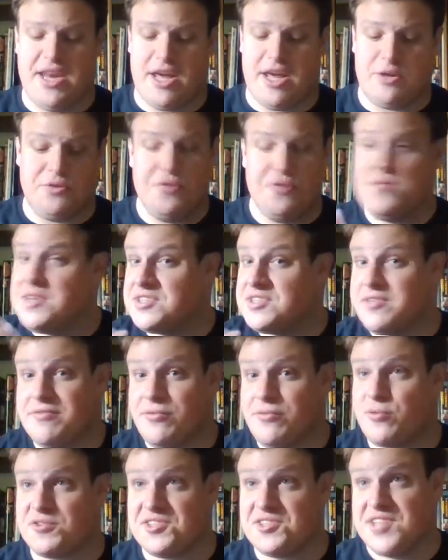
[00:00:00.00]
Now Luke is a
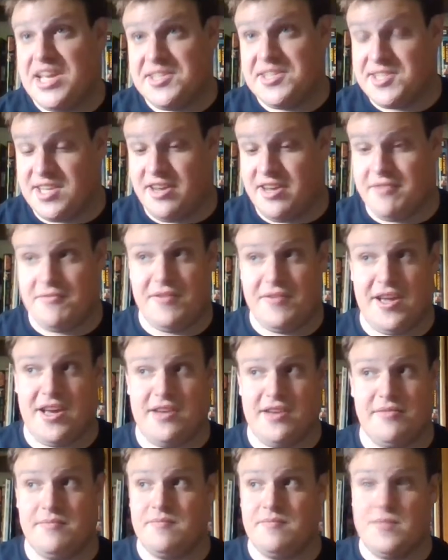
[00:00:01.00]
force sensitive,
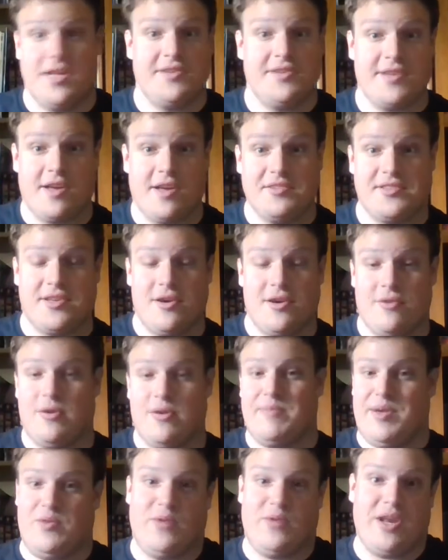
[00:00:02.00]
and he's also,
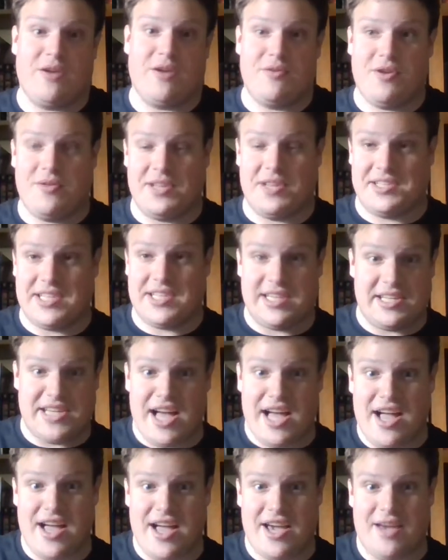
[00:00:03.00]
I mean, we don't know this at the
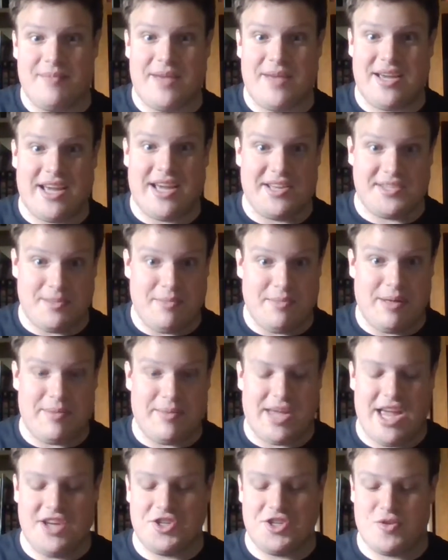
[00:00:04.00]
time, I guess, in
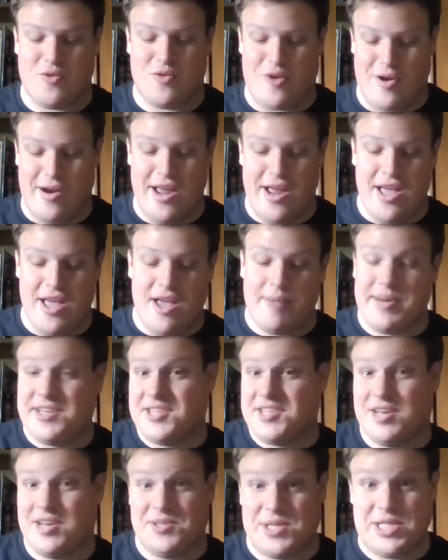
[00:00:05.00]
publication order, but
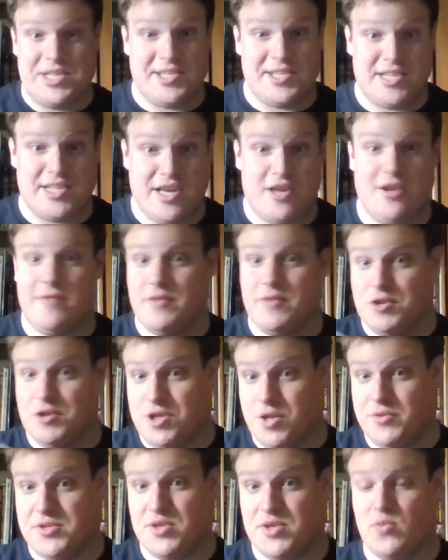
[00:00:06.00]
he's also the son of the
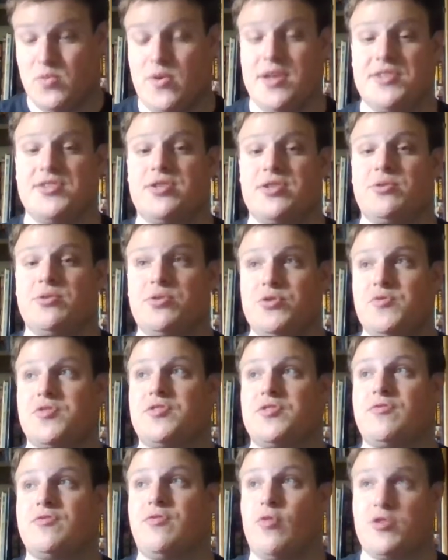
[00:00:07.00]
chosen one. So
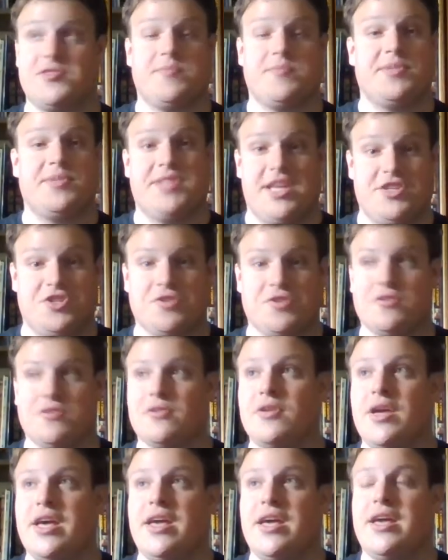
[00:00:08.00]
Luke's force potential
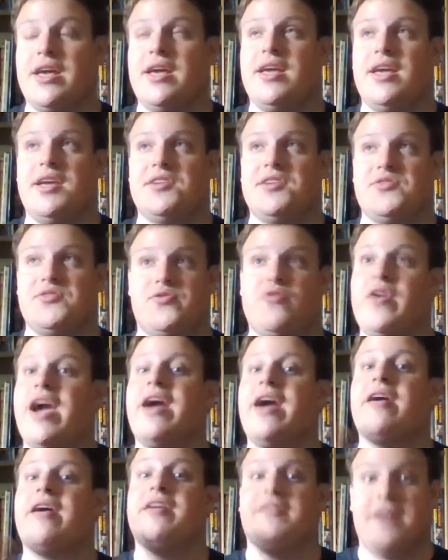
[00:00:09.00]
is
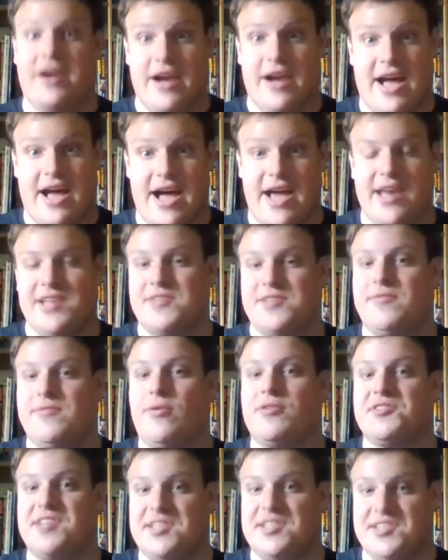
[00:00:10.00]
very, very high, and his
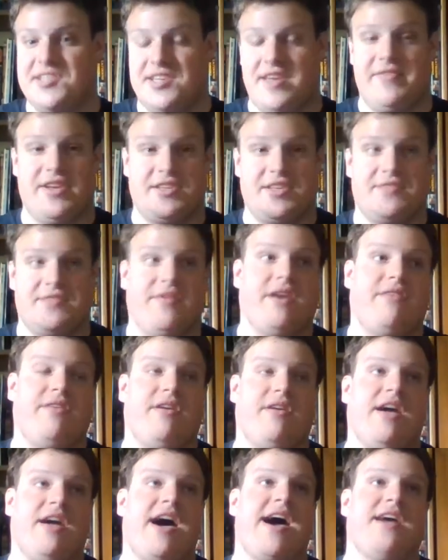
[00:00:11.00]
force sensitivity is very,
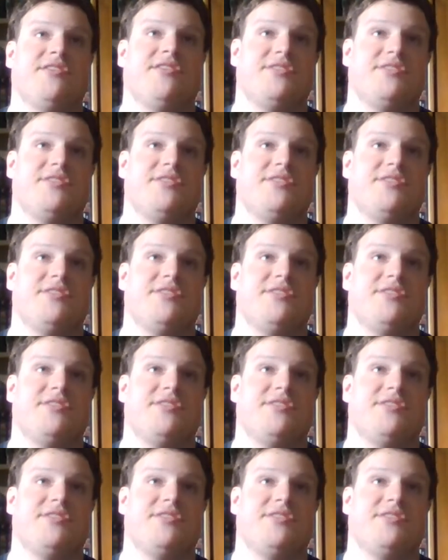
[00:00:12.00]
very high.